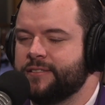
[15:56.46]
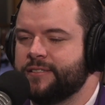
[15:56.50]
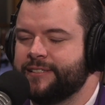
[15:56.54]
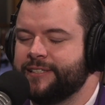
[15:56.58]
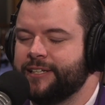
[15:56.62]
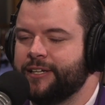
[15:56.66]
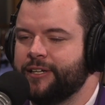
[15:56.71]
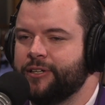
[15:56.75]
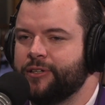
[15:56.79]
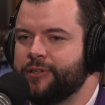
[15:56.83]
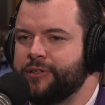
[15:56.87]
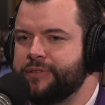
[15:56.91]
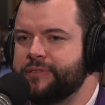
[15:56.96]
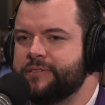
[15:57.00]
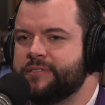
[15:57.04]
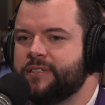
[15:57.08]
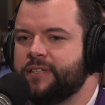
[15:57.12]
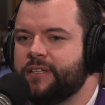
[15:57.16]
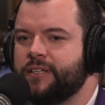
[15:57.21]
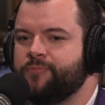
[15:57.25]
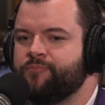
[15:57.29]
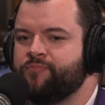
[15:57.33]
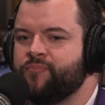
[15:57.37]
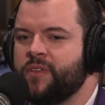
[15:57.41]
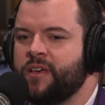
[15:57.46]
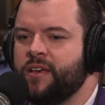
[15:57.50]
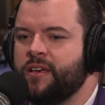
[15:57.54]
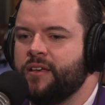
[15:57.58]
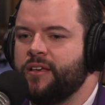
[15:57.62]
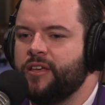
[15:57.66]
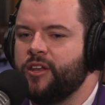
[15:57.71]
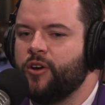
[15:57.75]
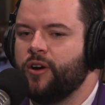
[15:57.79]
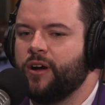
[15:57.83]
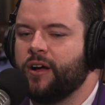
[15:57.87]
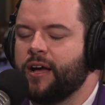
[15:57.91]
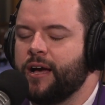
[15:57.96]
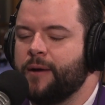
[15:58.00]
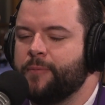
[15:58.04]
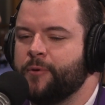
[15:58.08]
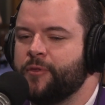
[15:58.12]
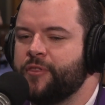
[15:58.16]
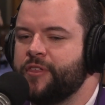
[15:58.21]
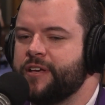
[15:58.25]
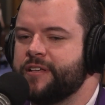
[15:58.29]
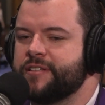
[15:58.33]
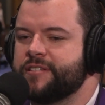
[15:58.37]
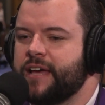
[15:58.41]
So, a
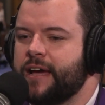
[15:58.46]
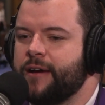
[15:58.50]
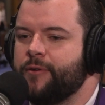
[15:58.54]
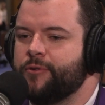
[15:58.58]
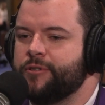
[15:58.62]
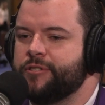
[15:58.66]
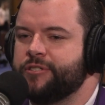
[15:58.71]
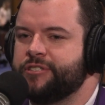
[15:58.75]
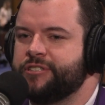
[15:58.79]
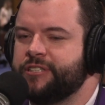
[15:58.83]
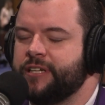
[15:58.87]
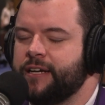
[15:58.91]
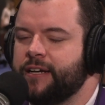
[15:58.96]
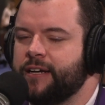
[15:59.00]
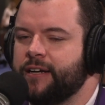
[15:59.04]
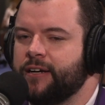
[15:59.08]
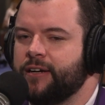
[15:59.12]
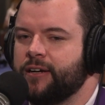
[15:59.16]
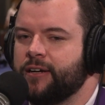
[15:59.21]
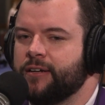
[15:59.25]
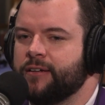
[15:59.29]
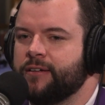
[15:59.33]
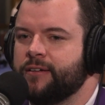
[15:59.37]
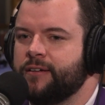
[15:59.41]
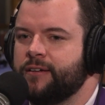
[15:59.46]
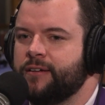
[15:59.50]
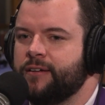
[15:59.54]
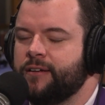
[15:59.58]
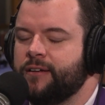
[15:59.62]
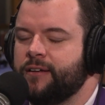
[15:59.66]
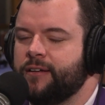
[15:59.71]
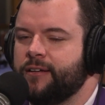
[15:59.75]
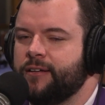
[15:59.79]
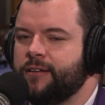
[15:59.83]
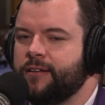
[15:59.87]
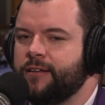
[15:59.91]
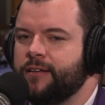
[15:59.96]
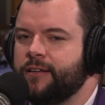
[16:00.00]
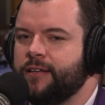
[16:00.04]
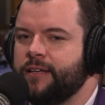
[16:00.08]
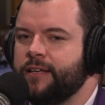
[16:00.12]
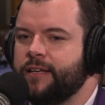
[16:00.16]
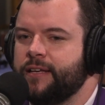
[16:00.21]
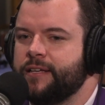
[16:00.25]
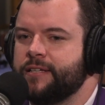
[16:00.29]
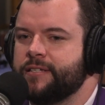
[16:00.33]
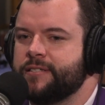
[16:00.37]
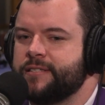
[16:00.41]
couple things I would share
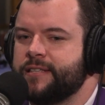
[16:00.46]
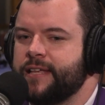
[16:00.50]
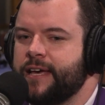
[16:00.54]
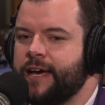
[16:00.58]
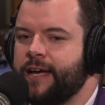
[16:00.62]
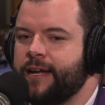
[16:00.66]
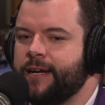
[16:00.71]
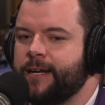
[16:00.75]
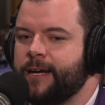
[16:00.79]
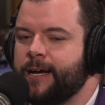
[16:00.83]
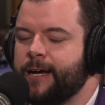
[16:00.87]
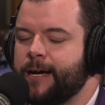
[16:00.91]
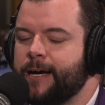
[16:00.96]
is that